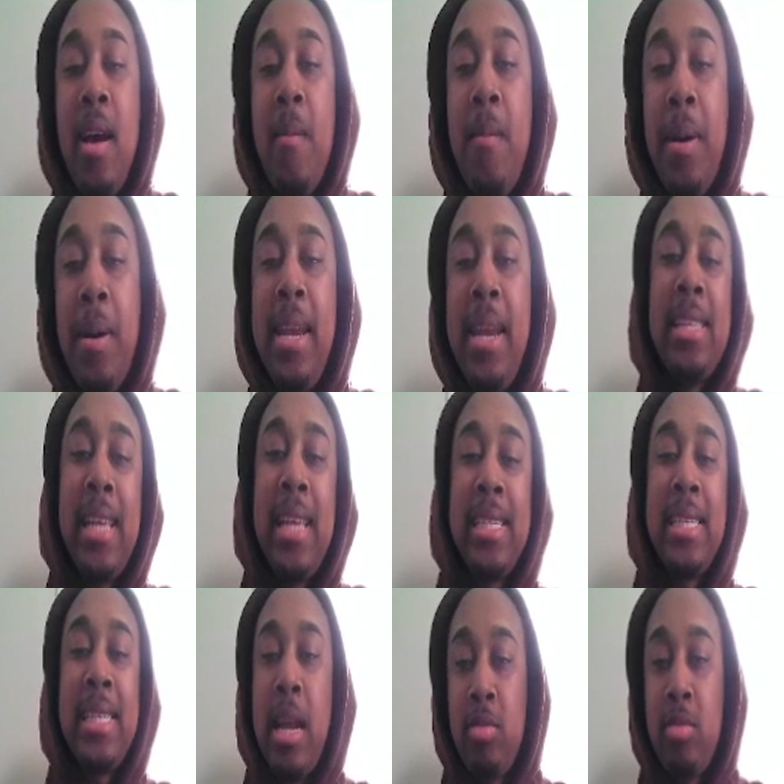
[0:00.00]
But yes, like I
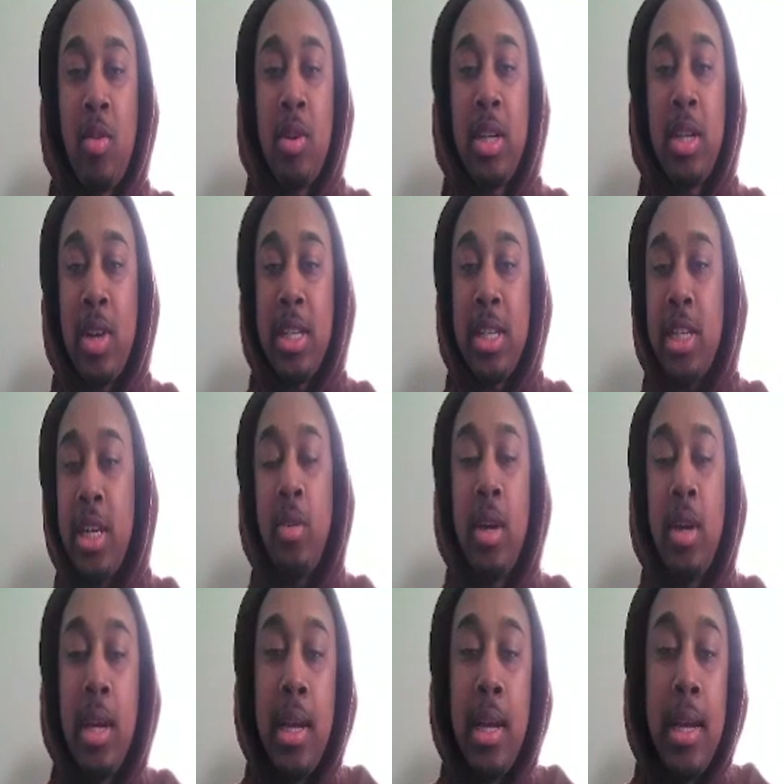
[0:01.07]
said, I was on this ratio.
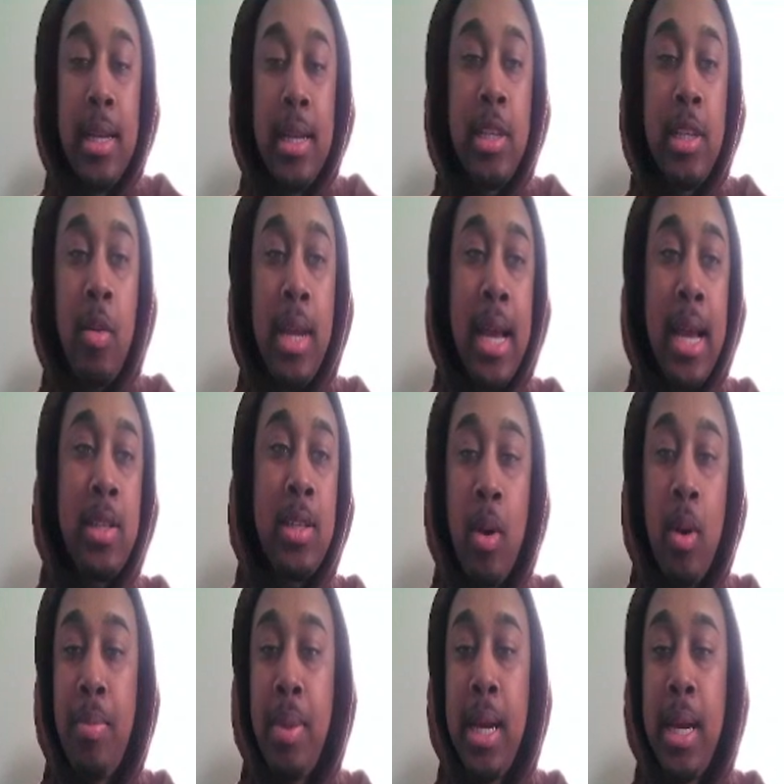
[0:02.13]
So yes,
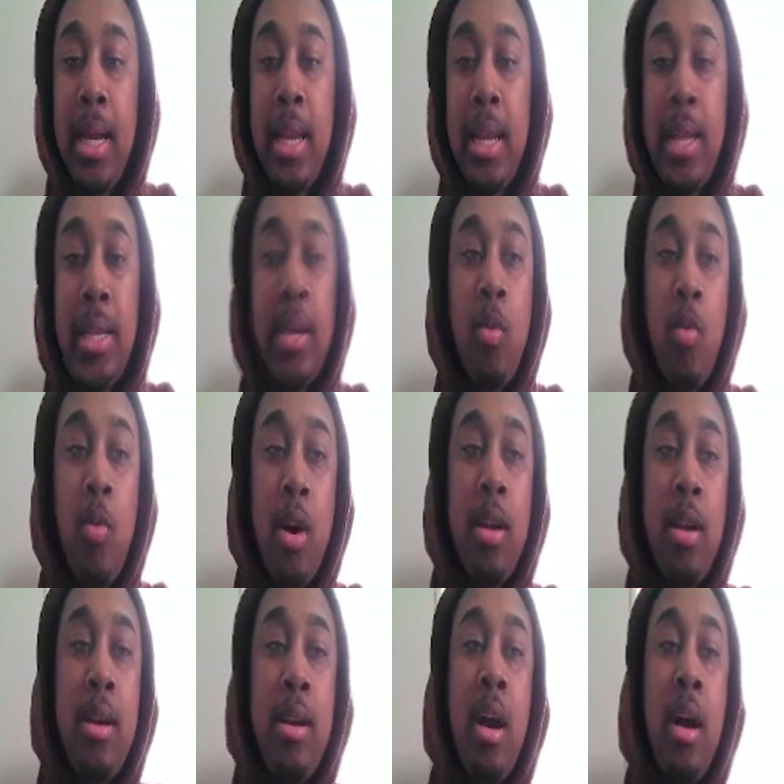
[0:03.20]
1 button, and then
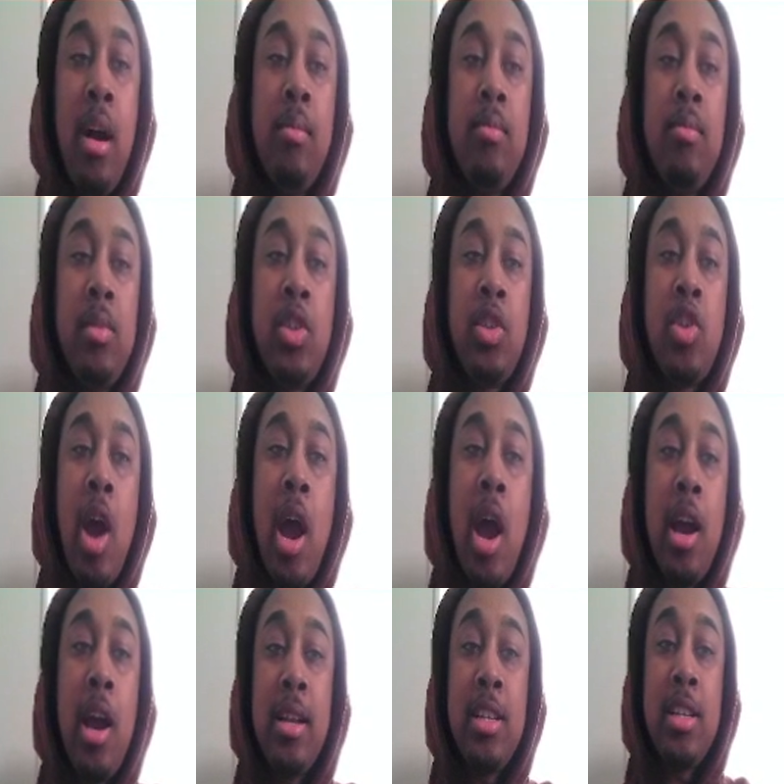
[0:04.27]
1
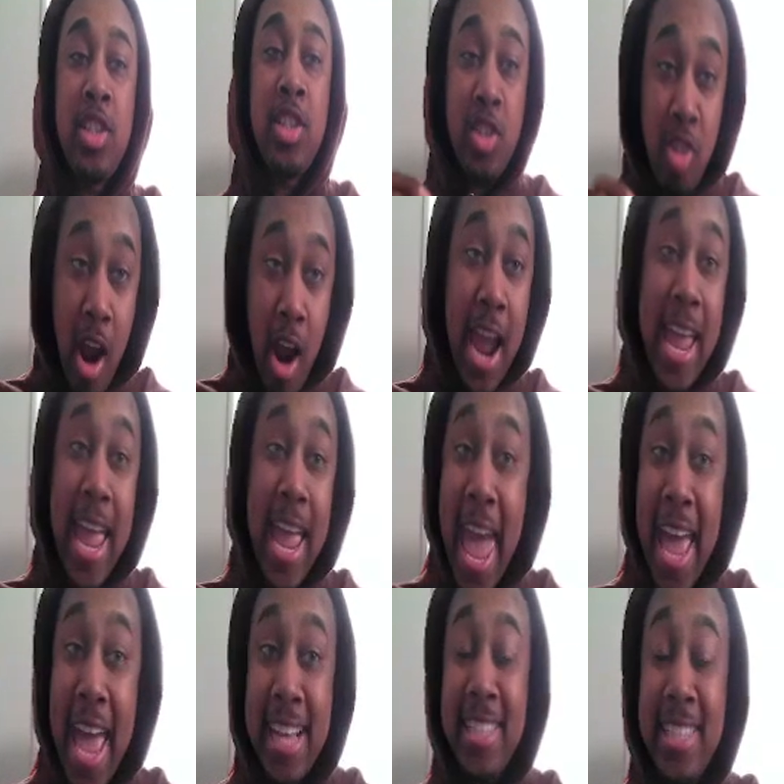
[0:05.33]
Try
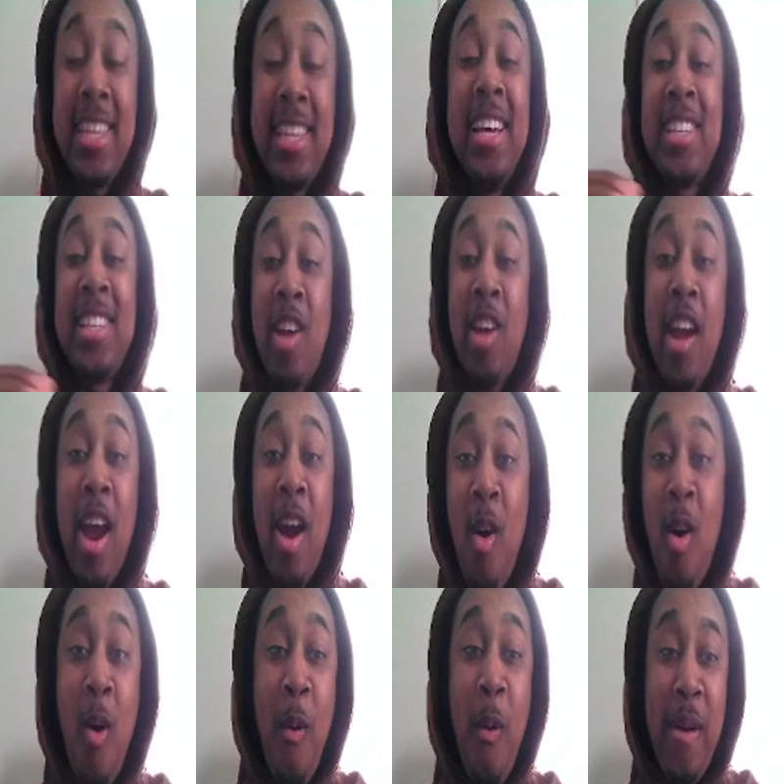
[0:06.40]
as. Sorry, I
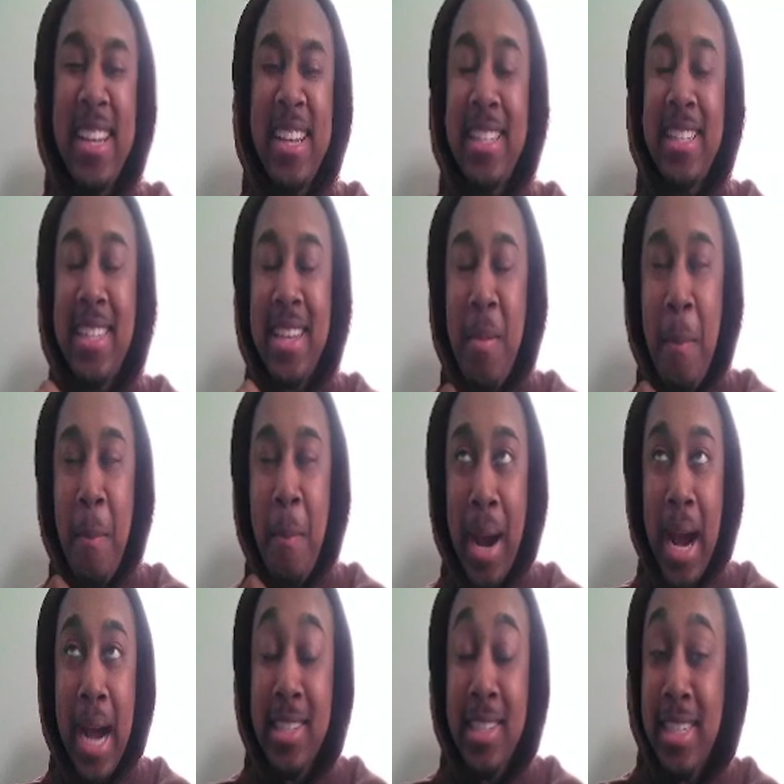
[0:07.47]
always
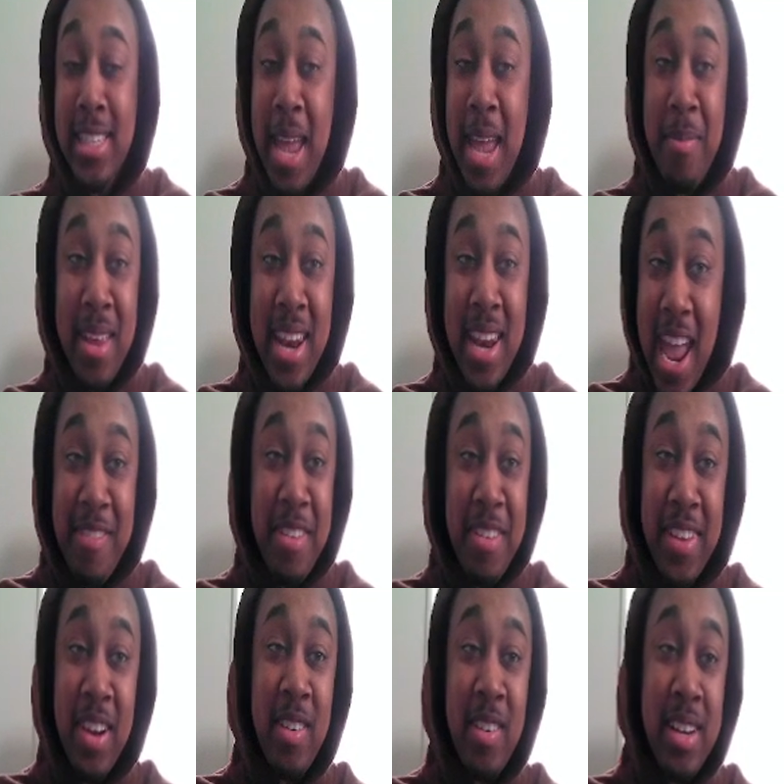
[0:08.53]
botch his name in every
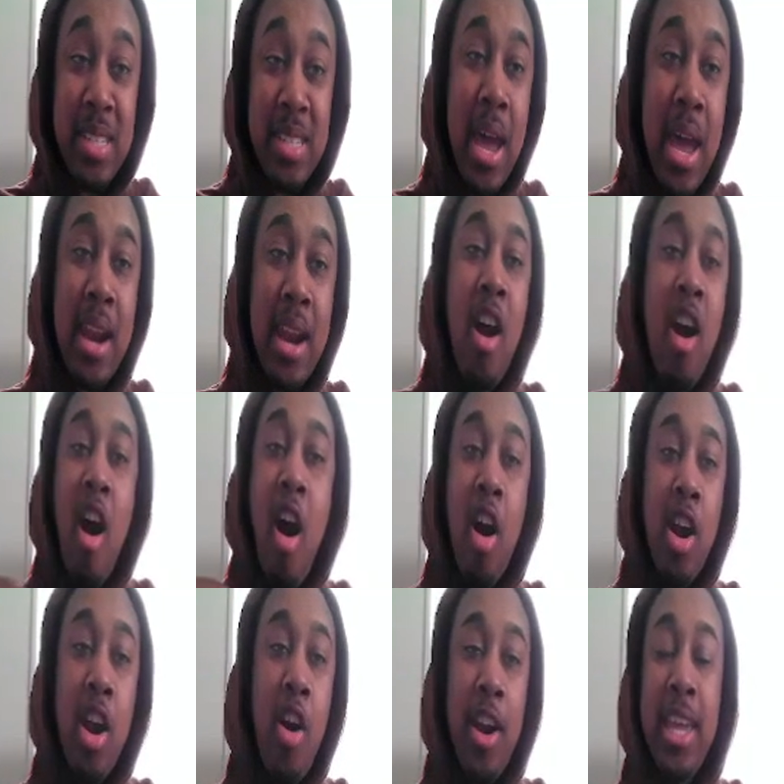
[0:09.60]
video. It doesn't matter.
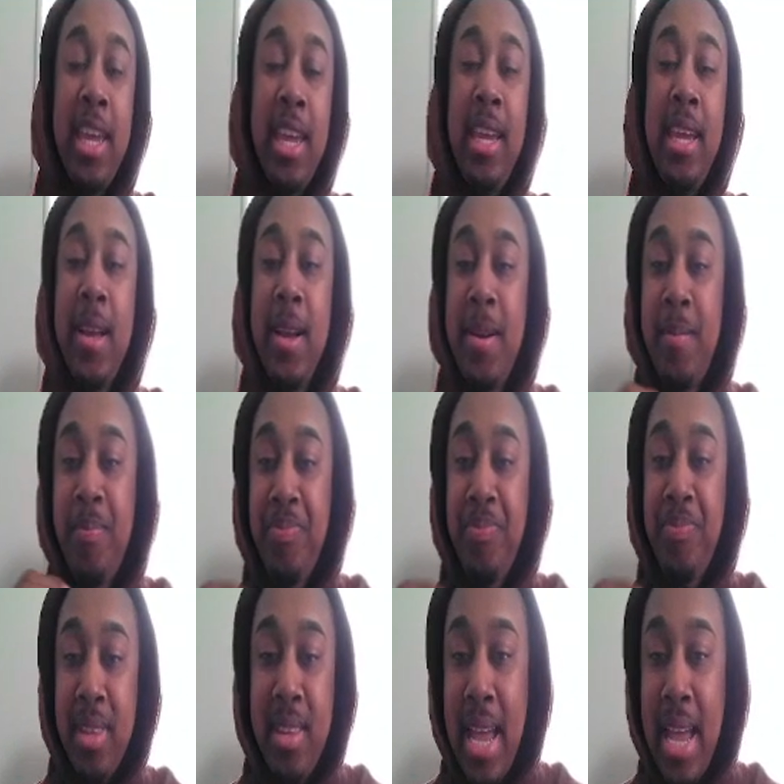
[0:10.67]
Hierarchy.
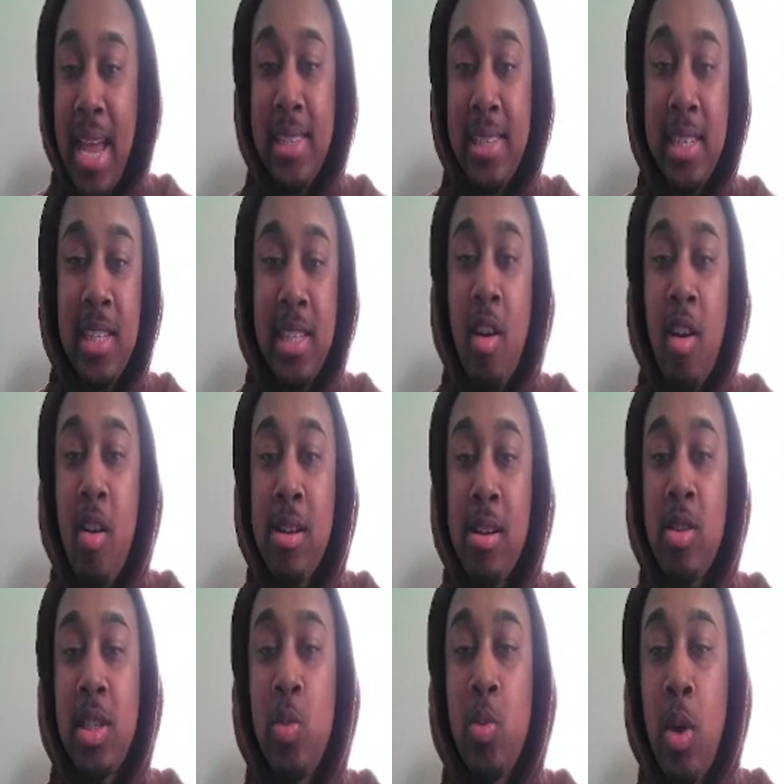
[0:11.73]
Yes, this is a card. So
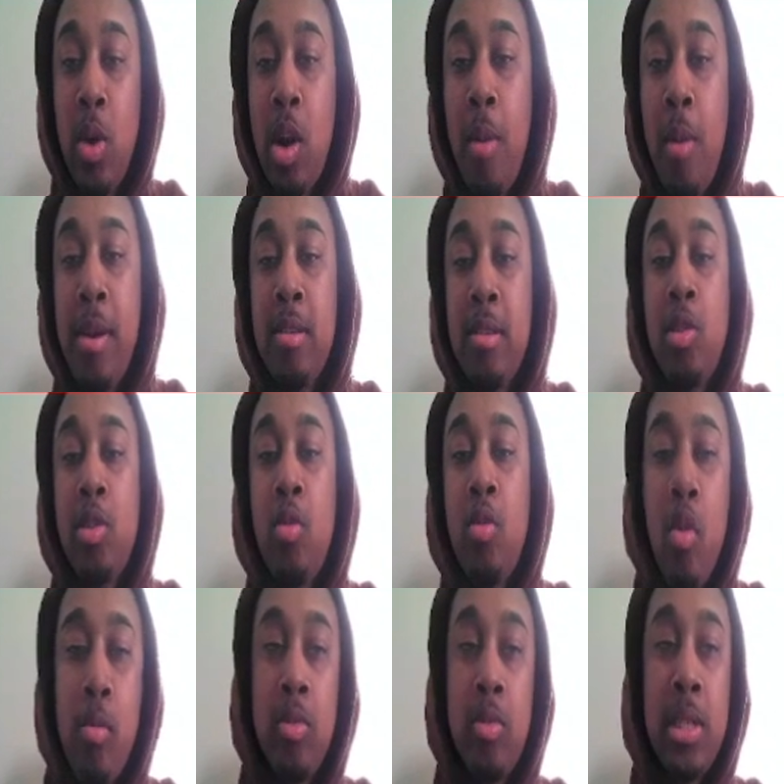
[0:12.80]
this is 1 card Baron. So
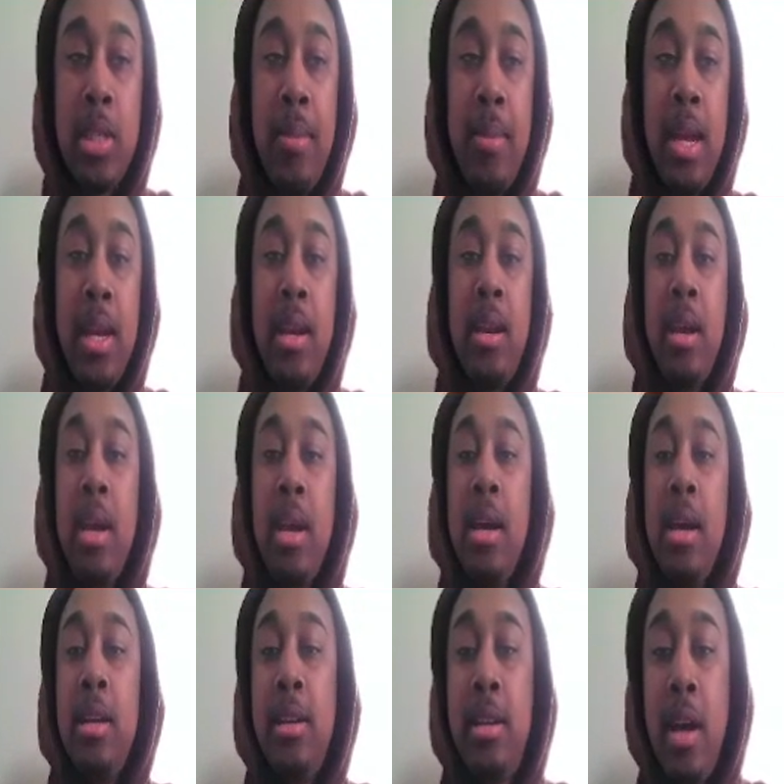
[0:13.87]
normal summon,
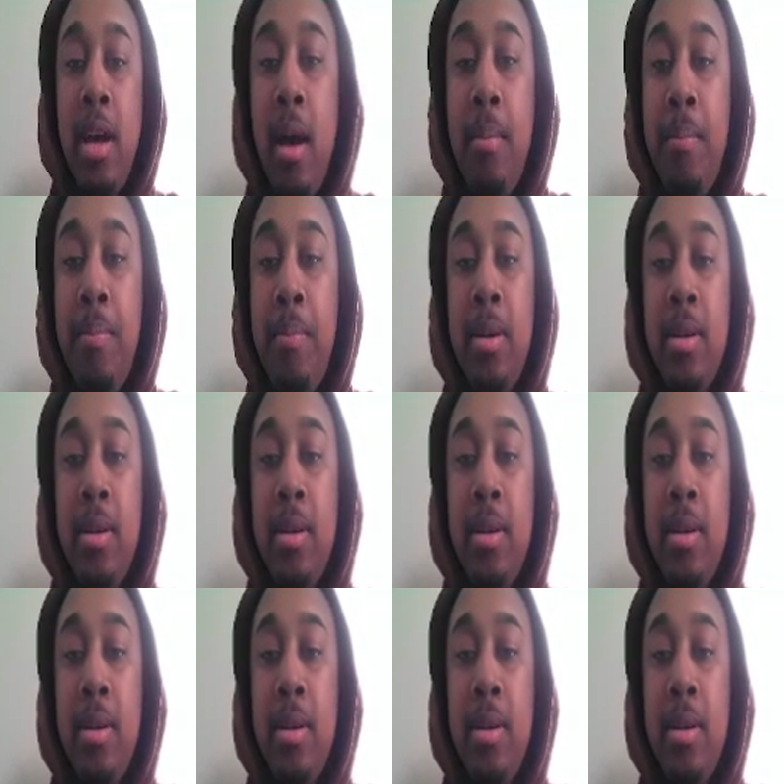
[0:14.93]
dump,